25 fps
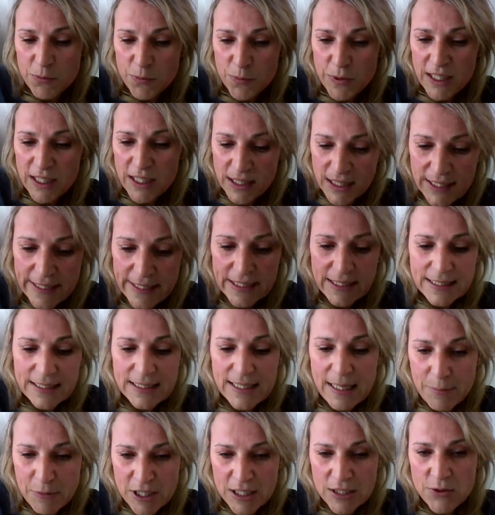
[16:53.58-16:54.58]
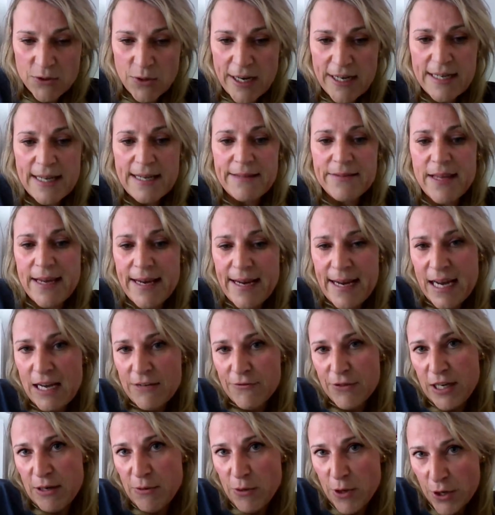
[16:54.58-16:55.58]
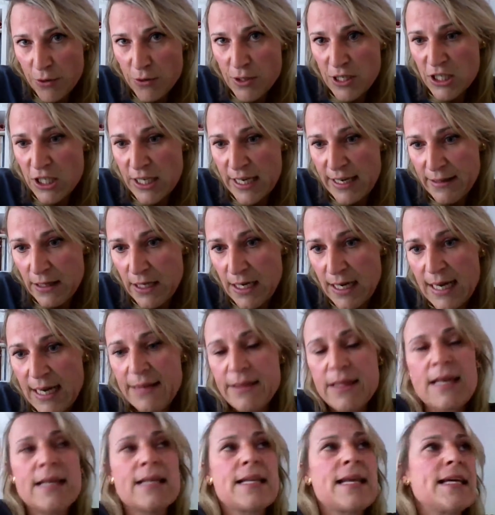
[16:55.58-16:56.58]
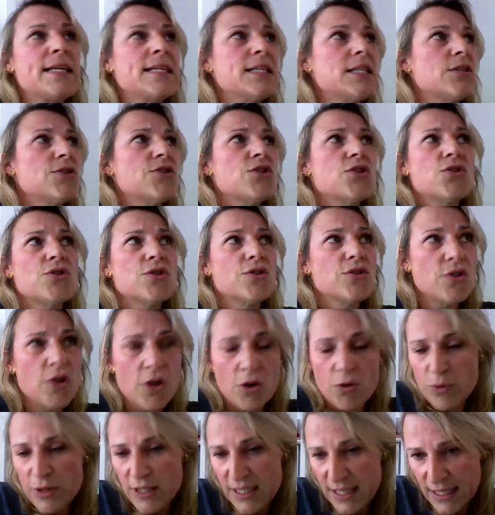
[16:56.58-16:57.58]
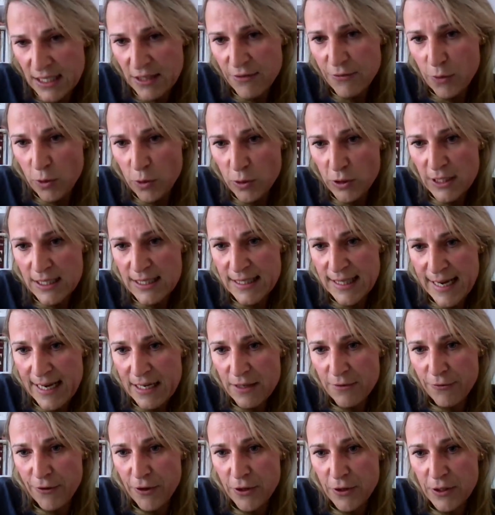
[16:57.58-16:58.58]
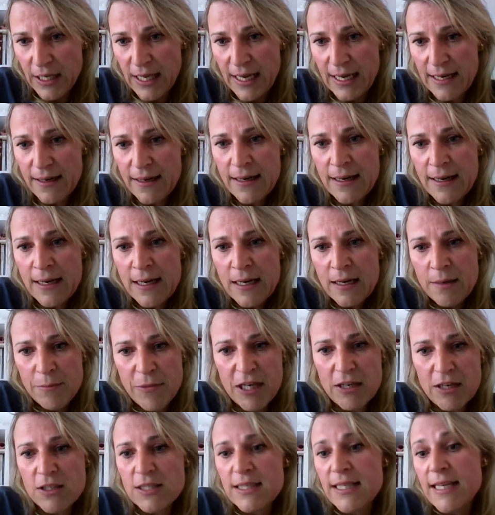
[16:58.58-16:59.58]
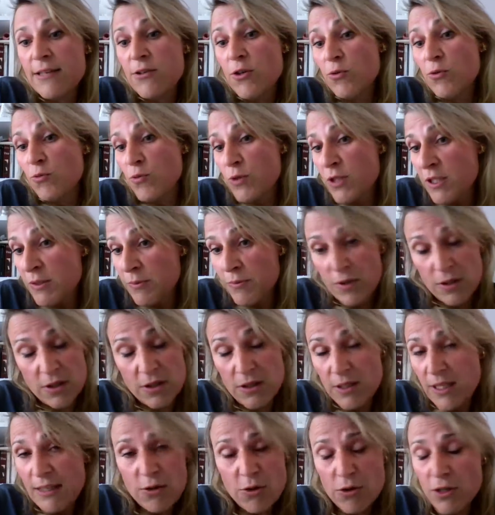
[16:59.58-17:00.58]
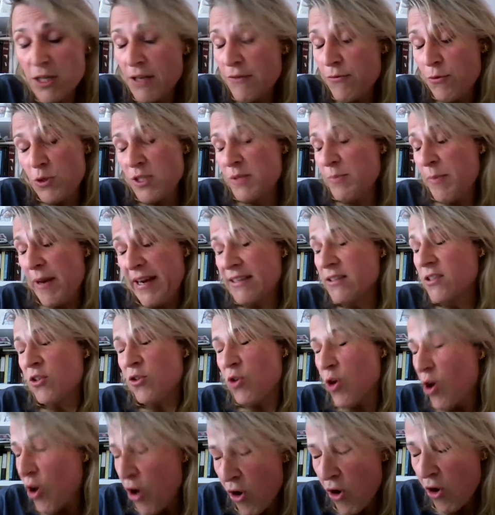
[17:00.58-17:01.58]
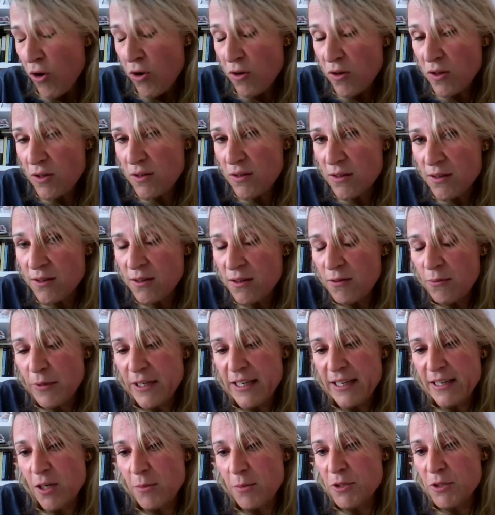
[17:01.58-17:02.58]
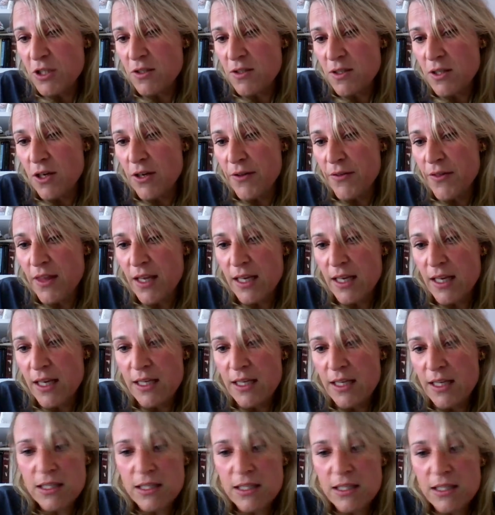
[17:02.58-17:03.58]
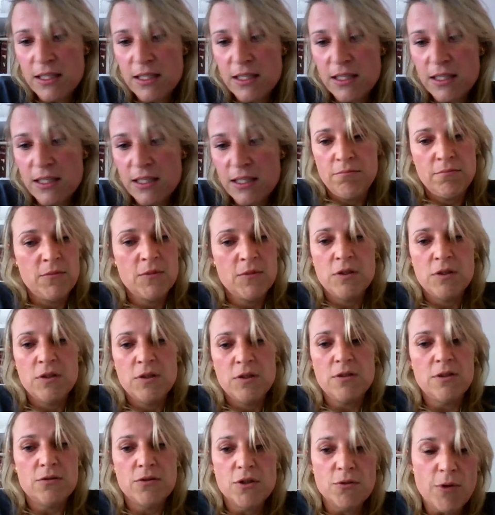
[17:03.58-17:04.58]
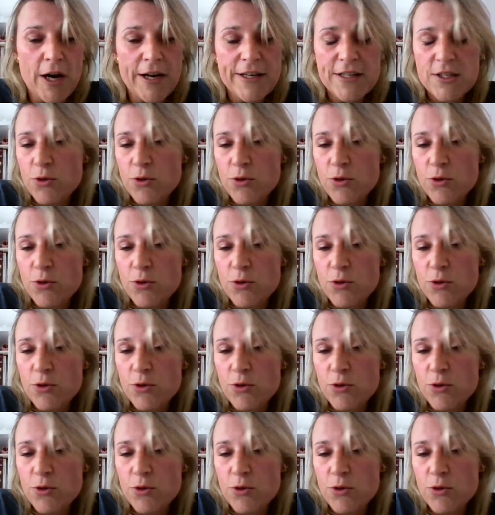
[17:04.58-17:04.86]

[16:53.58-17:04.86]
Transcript: we could clearly demonstrate that they have their own agenda and that they should not receive all the state funding because they don't they don't even respect the law when it comes to certain things like the